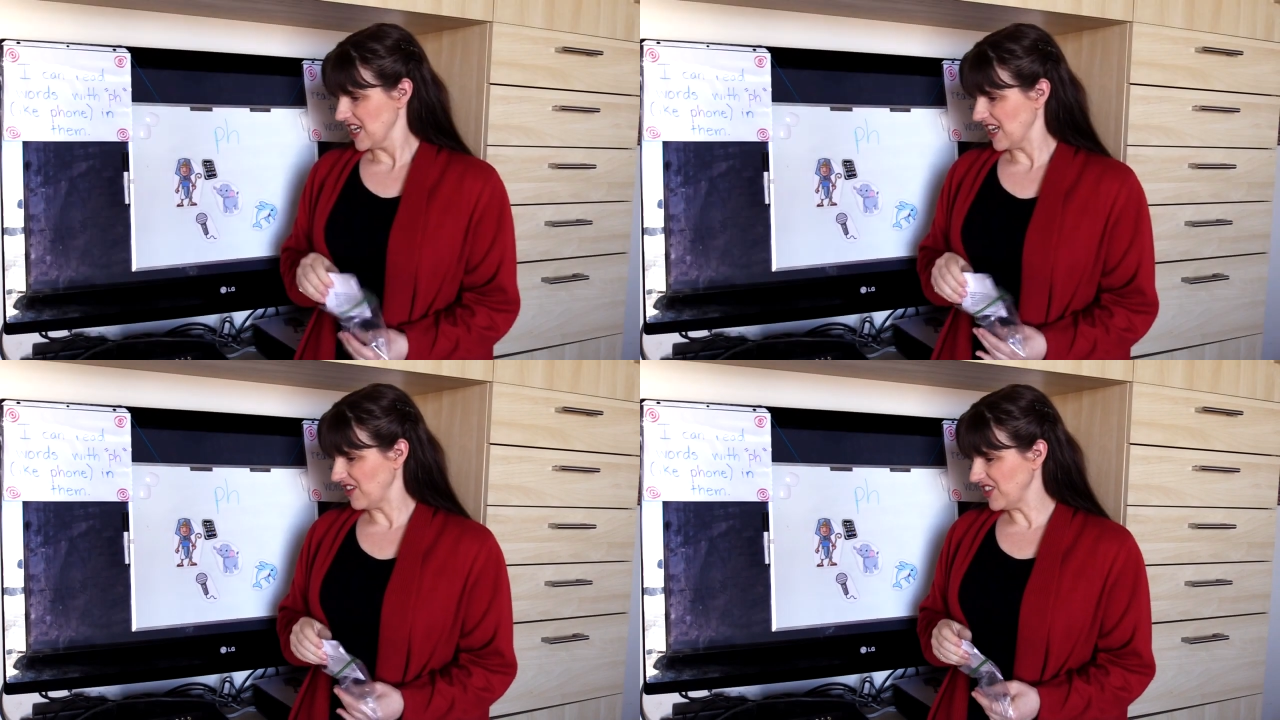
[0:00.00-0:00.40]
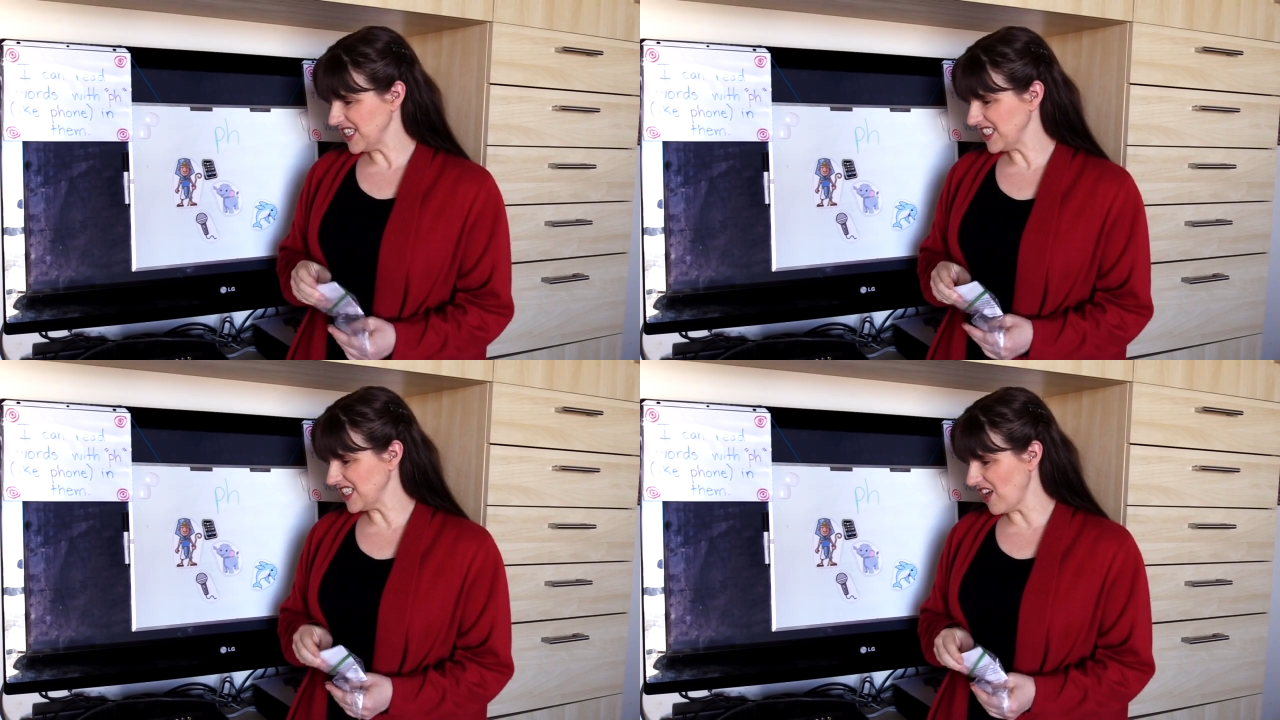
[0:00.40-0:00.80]
Now
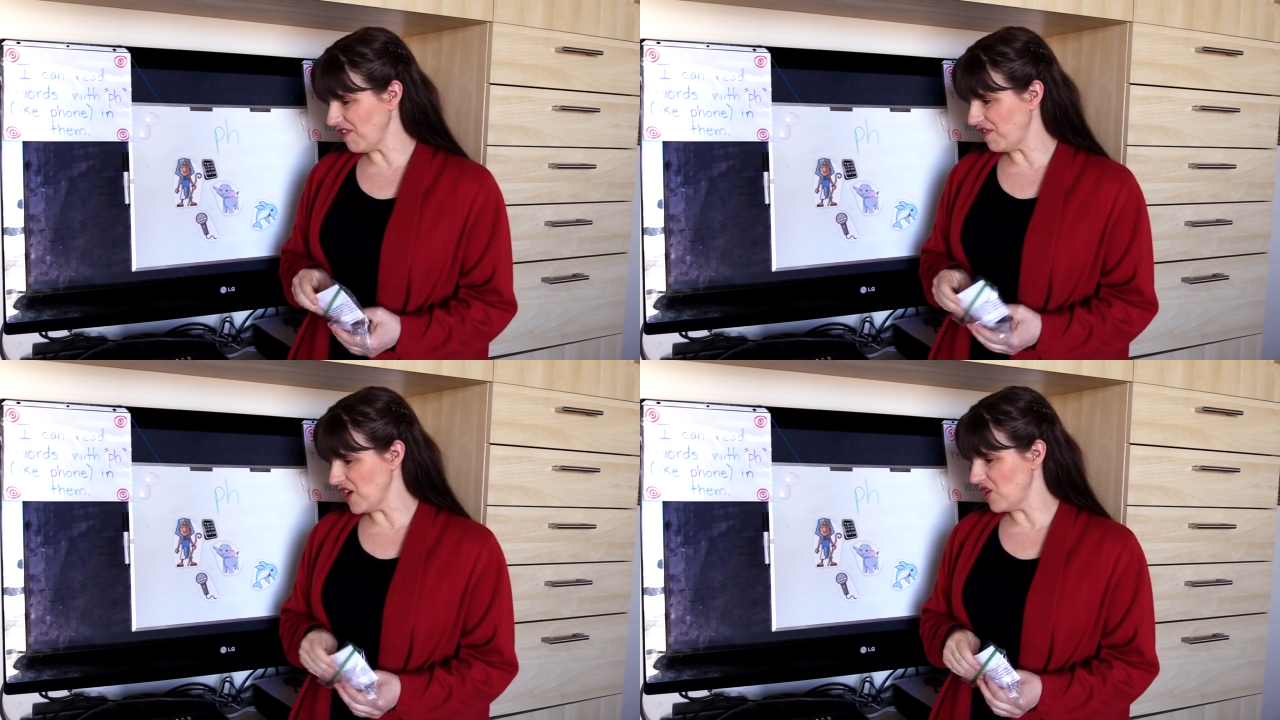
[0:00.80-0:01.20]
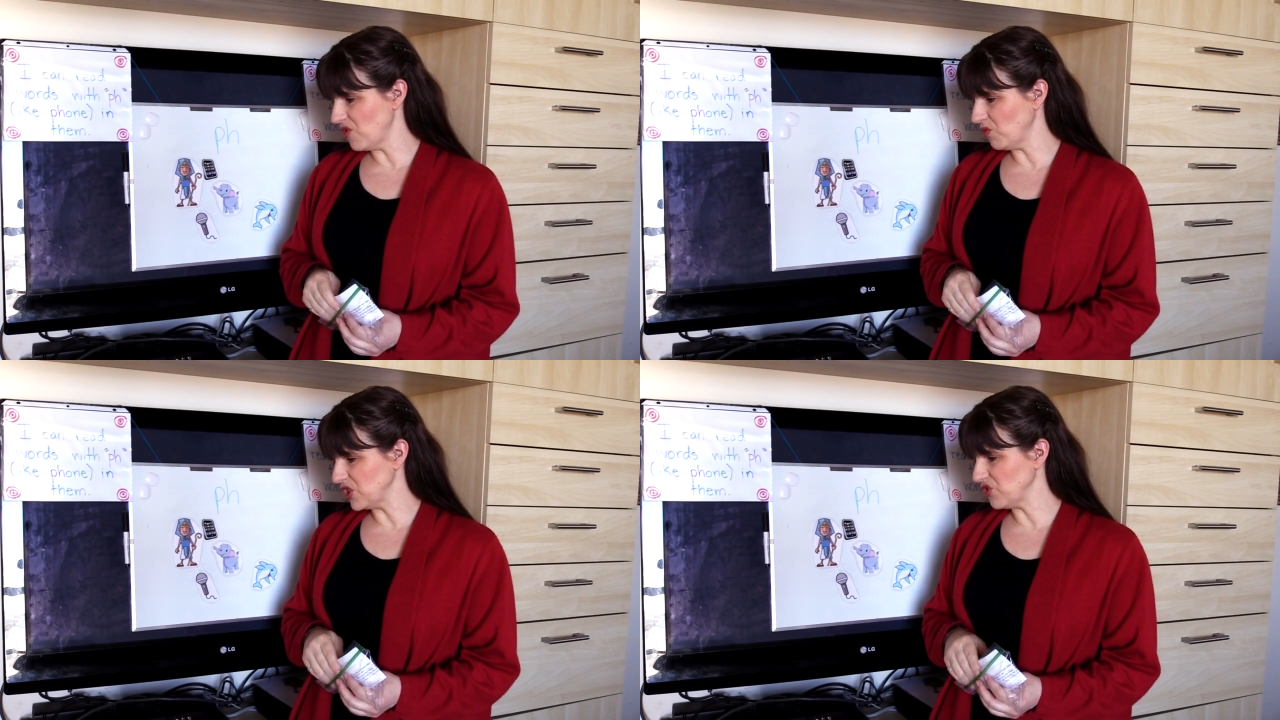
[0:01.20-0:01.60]
this cell
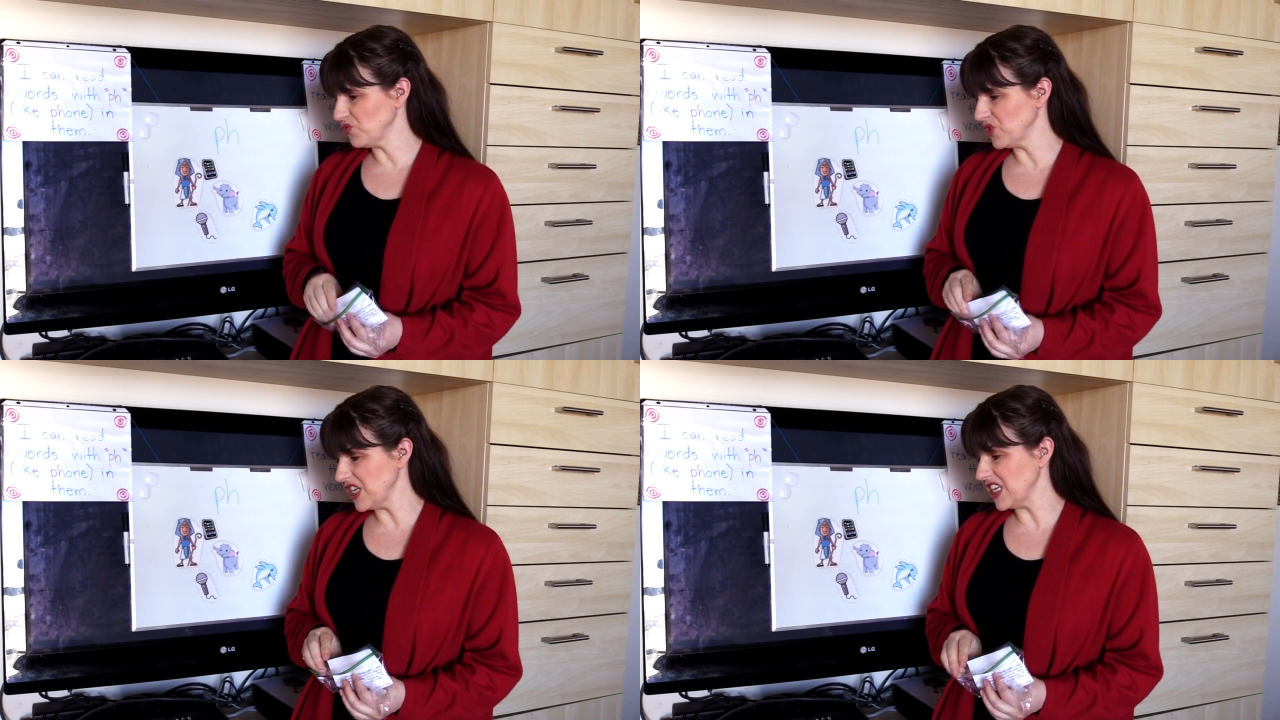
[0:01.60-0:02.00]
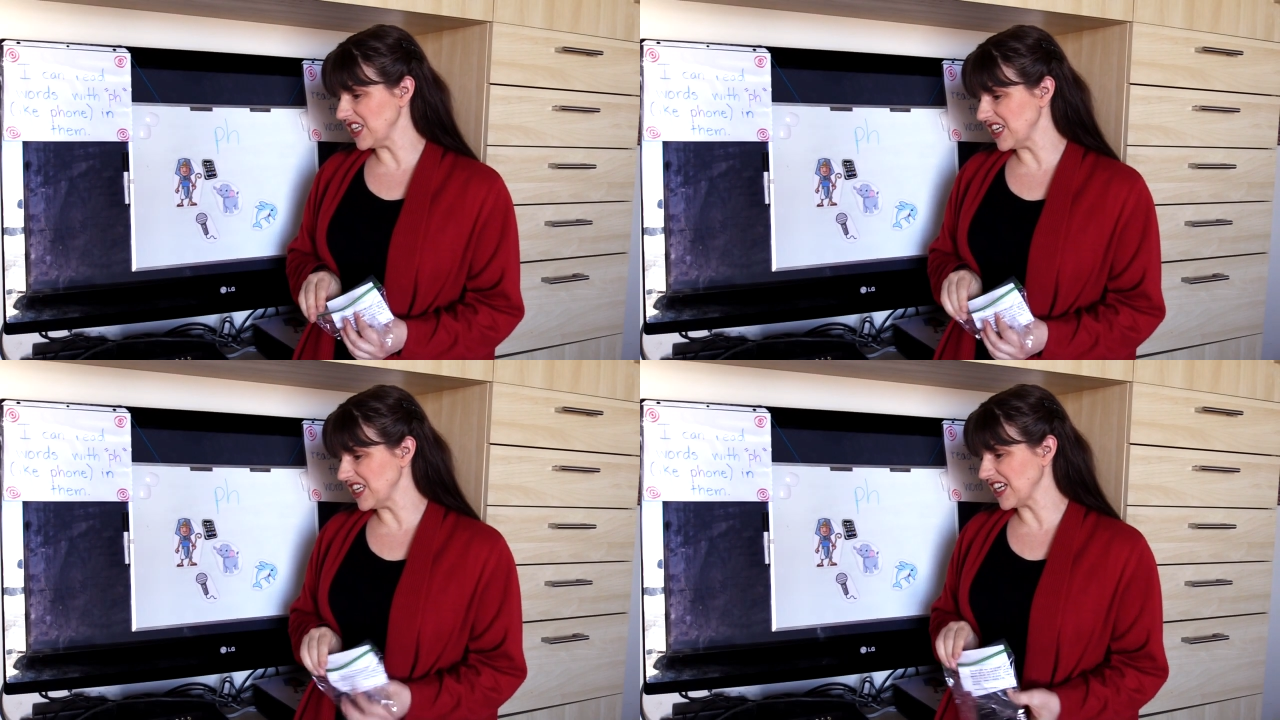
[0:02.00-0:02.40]
phone was
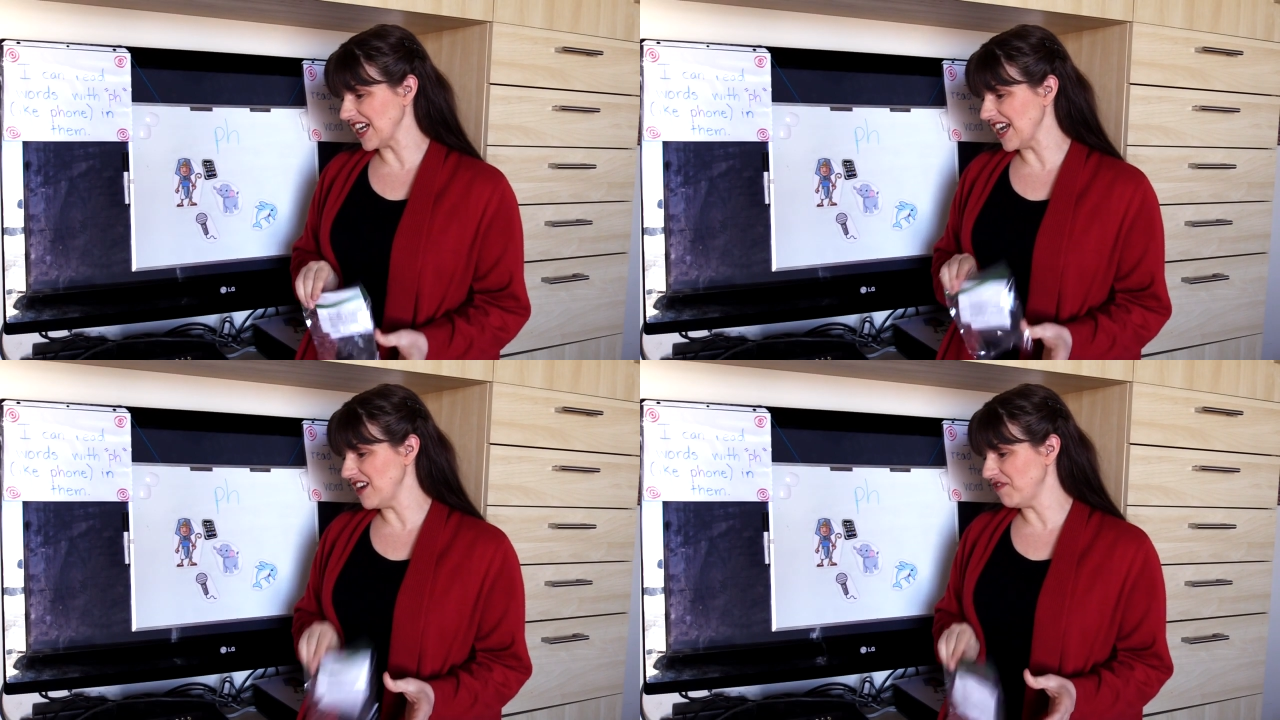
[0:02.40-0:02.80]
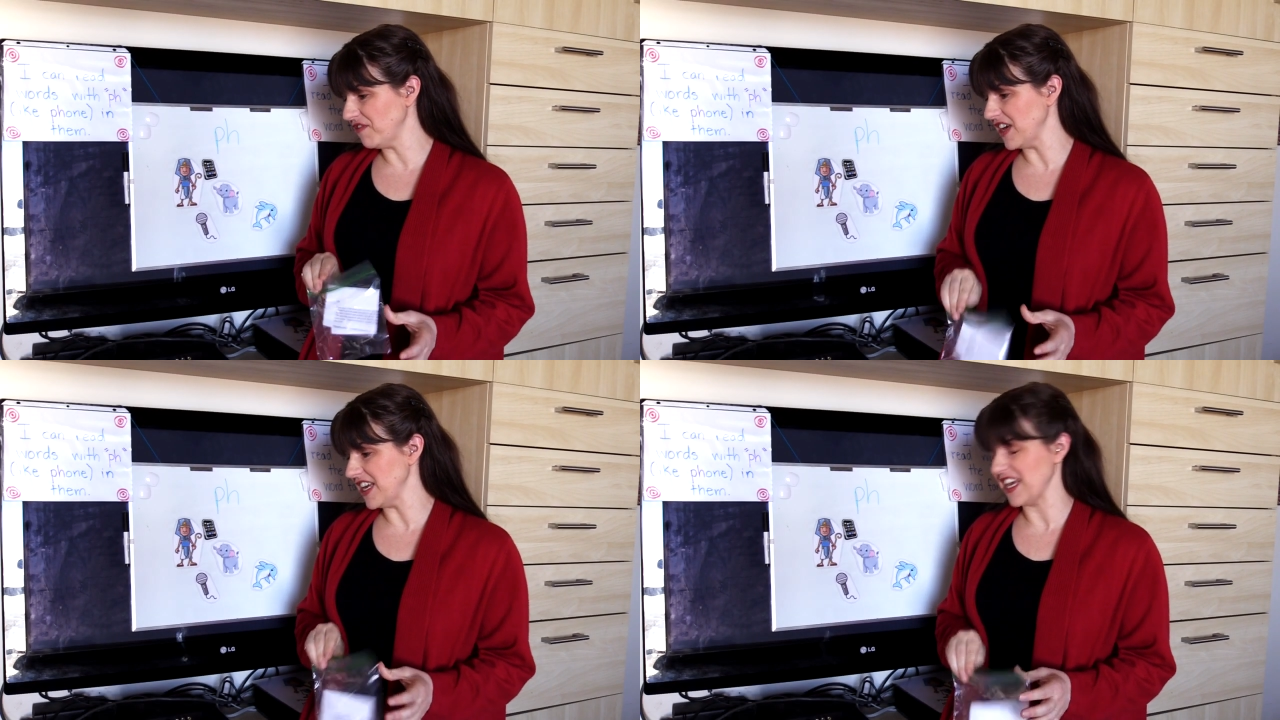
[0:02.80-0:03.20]
really kind of
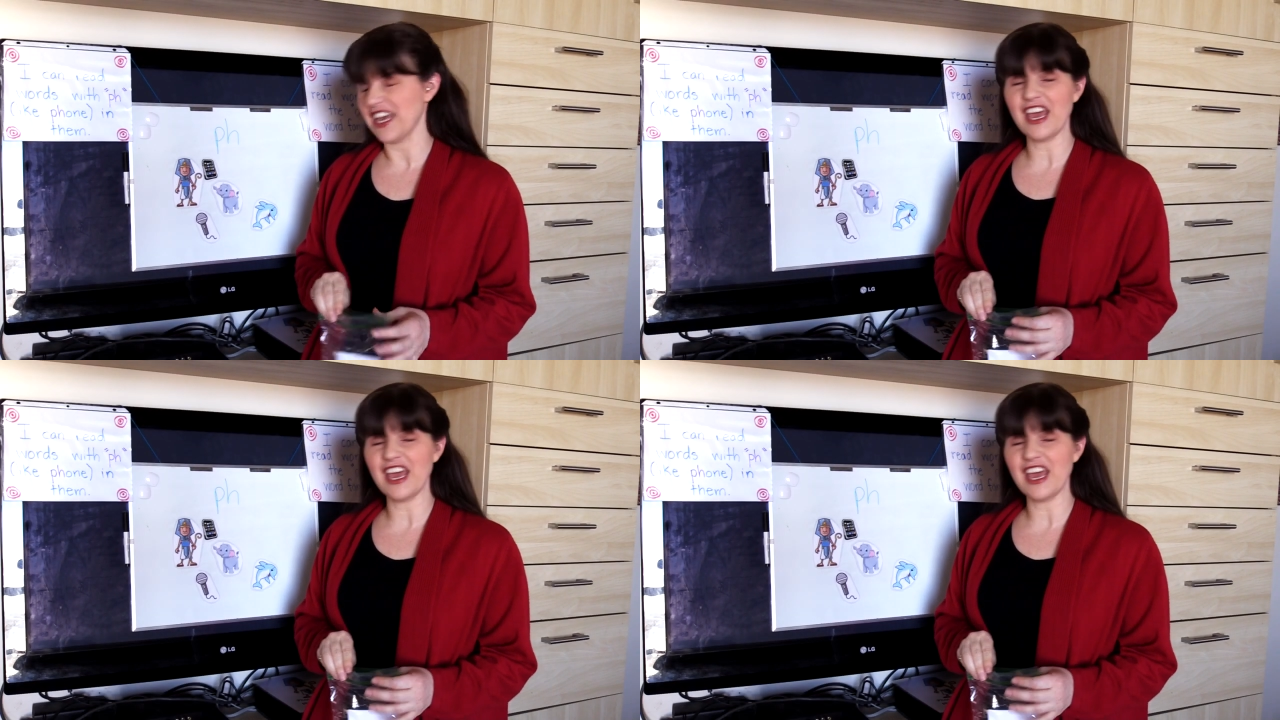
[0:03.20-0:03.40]
funny.